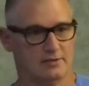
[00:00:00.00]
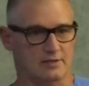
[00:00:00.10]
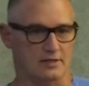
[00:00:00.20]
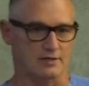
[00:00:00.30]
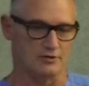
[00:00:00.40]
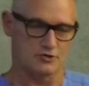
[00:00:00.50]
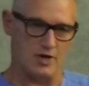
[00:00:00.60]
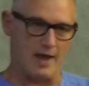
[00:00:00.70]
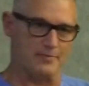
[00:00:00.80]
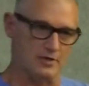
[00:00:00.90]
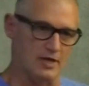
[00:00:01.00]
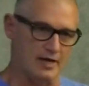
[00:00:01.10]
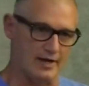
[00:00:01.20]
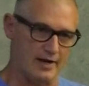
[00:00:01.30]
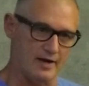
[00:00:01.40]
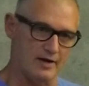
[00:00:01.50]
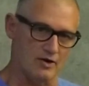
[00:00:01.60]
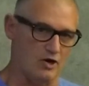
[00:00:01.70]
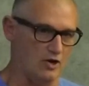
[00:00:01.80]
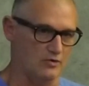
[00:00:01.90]
They're trapping a lot of air
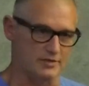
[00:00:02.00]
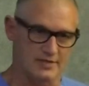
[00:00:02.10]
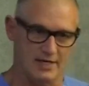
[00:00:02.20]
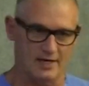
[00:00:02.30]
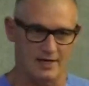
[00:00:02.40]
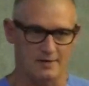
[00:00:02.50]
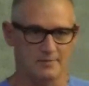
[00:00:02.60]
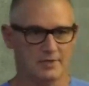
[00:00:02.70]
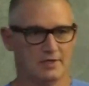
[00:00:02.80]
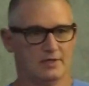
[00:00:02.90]
all the time.